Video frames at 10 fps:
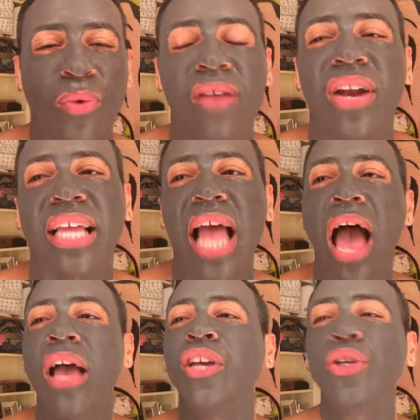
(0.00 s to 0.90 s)
whatever, like
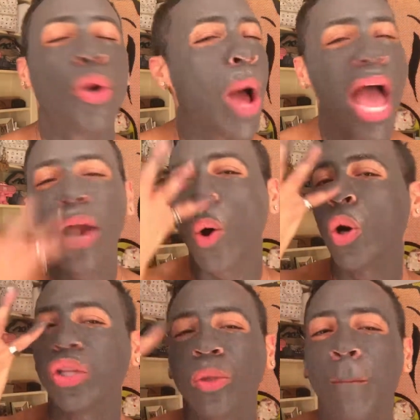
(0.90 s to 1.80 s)
that. You know, I had
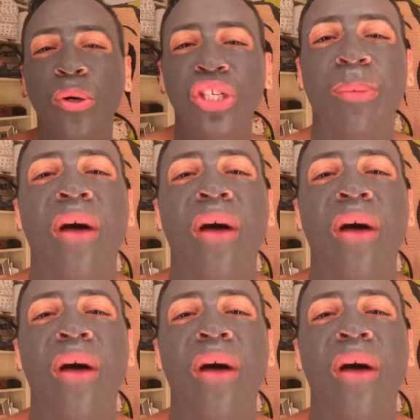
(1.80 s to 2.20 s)
all of the bougie